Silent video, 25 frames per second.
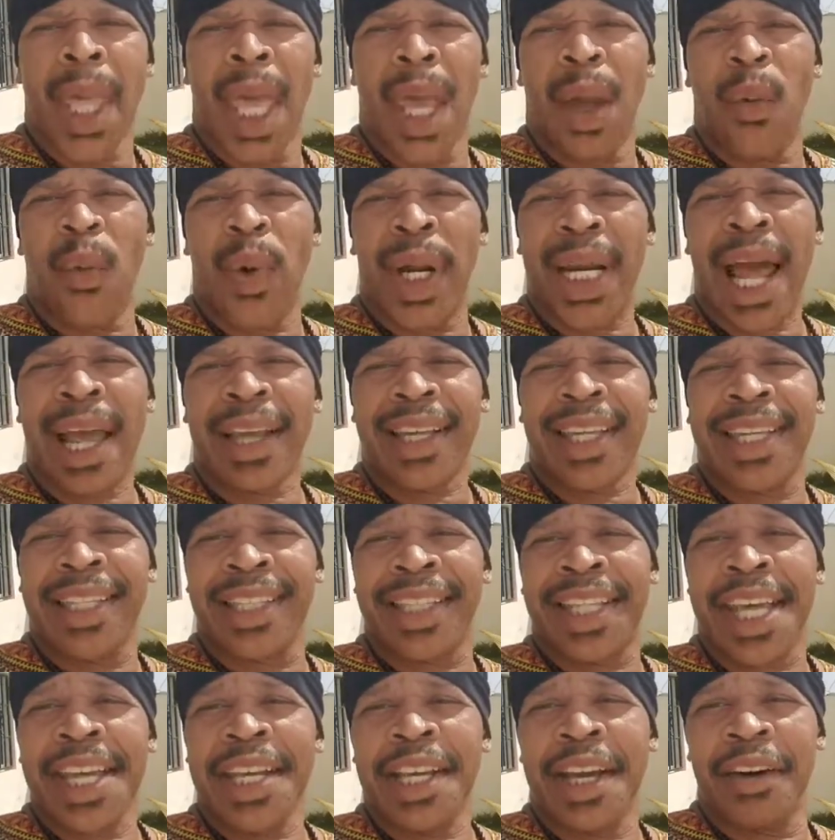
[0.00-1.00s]
When I
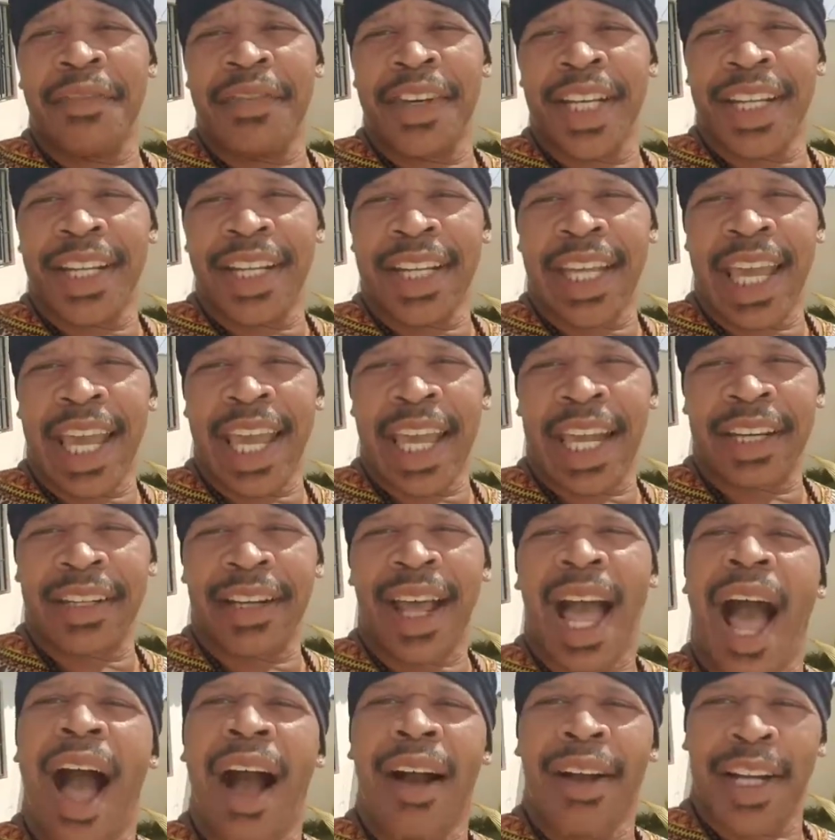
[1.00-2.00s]
can think of it
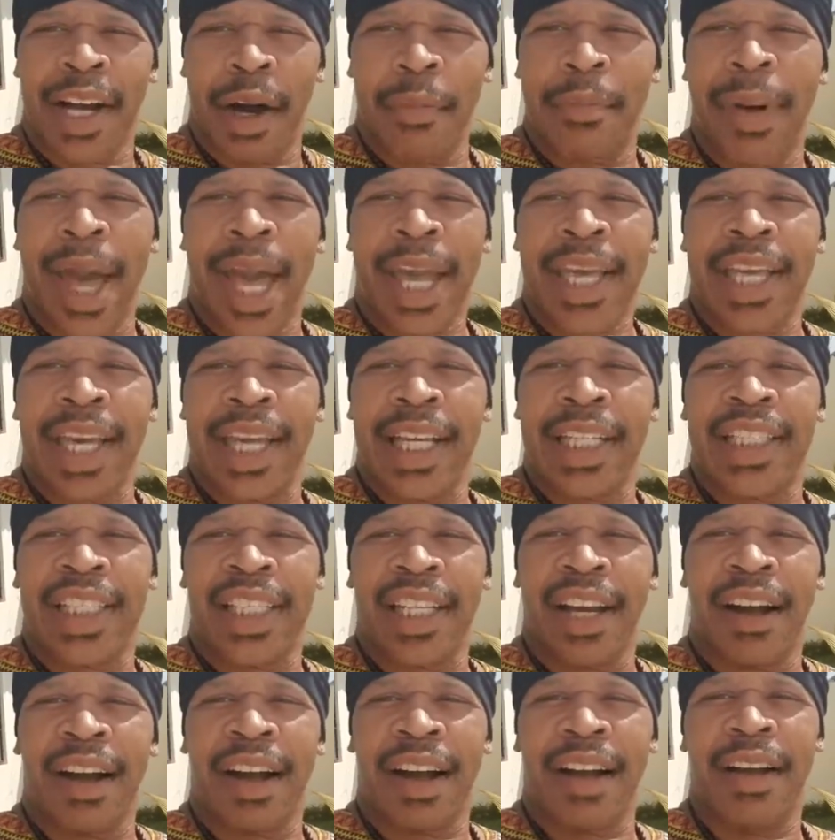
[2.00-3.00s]
again, I'll come back at
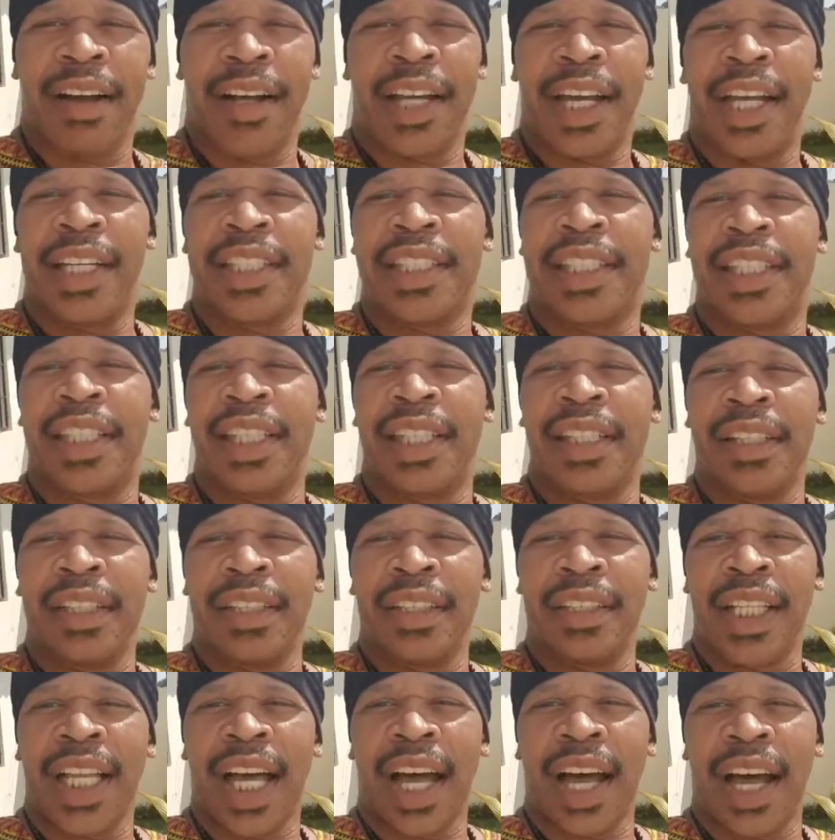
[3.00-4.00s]
y'all.
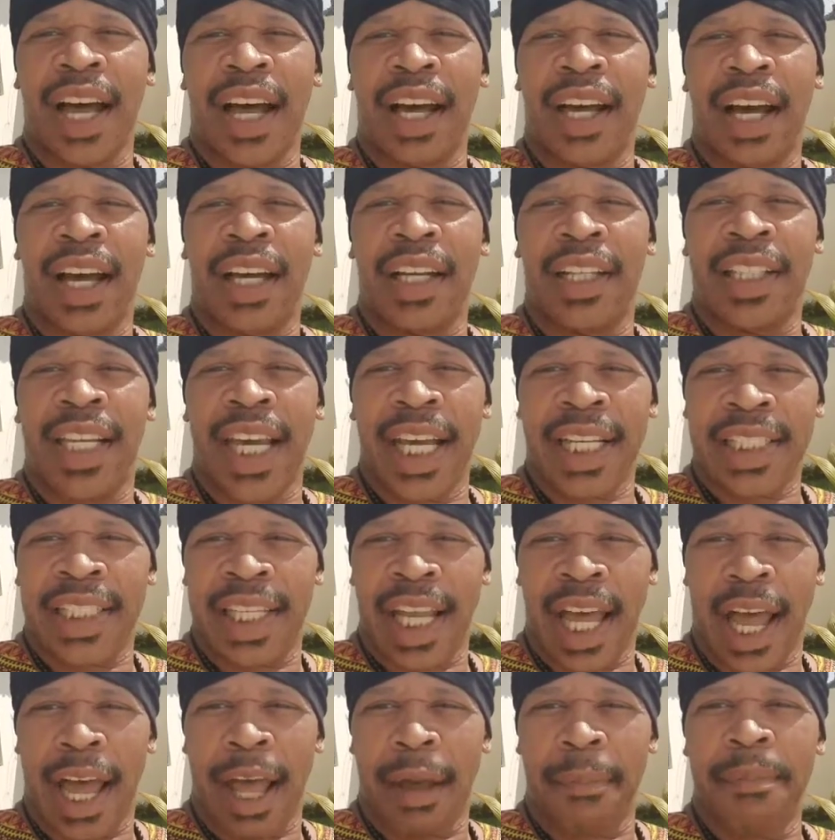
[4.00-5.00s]
Until next
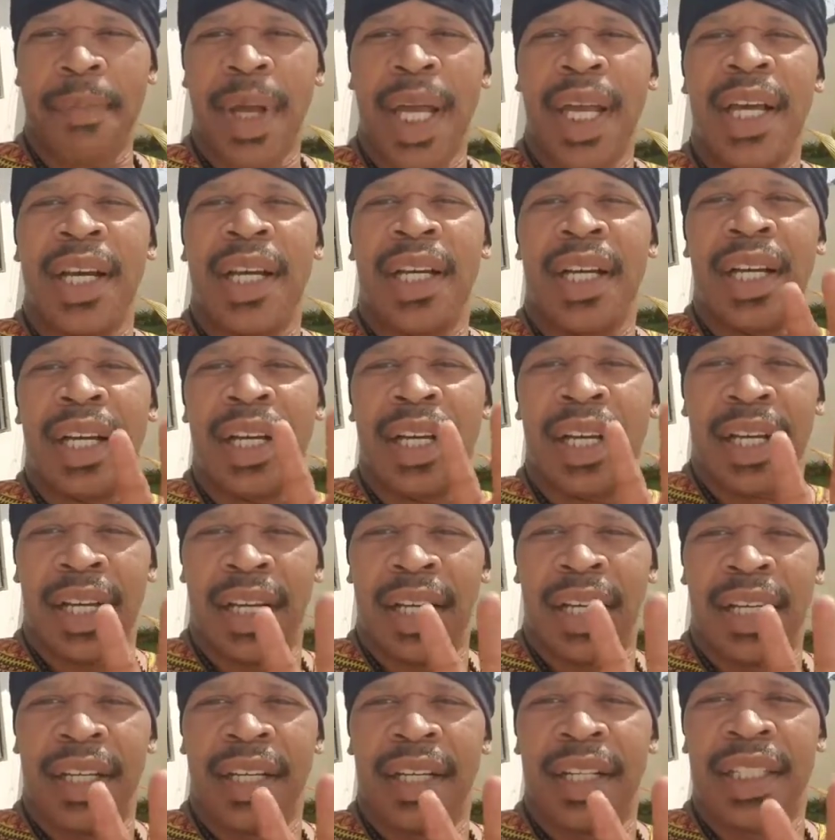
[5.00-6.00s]
time,
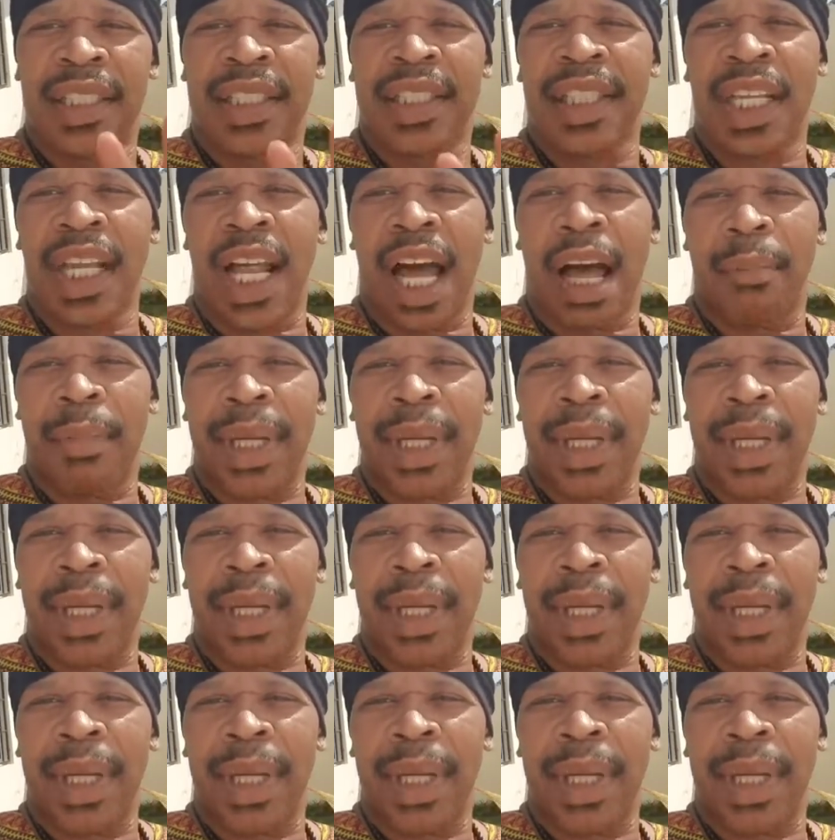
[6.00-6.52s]
Assalamu